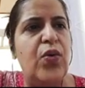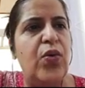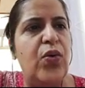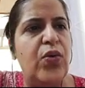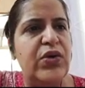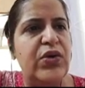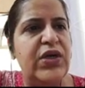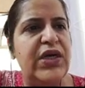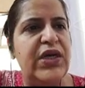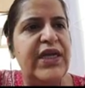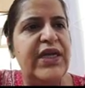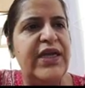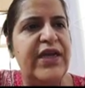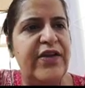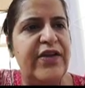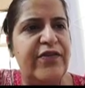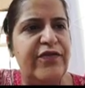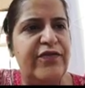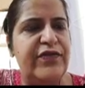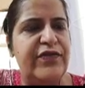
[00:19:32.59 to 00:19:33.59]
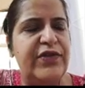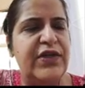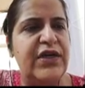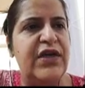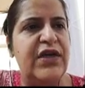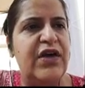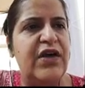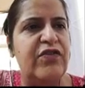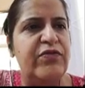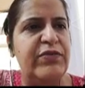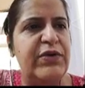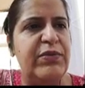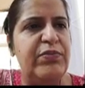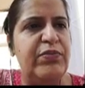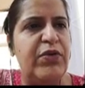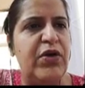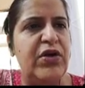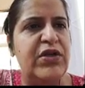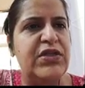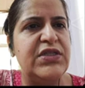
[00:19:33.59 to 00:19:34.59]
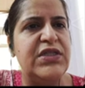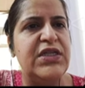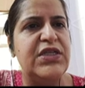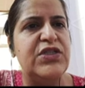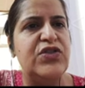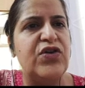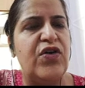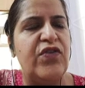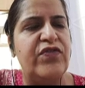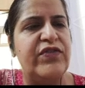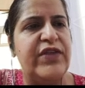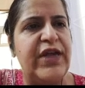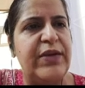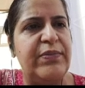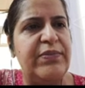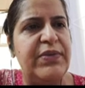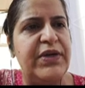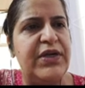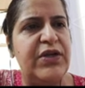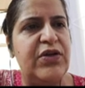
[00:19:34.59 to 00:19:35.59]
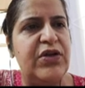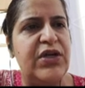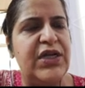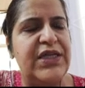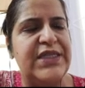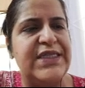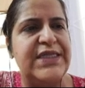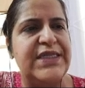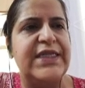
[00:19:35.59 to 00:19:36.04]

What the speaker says: only if the government policies of that particular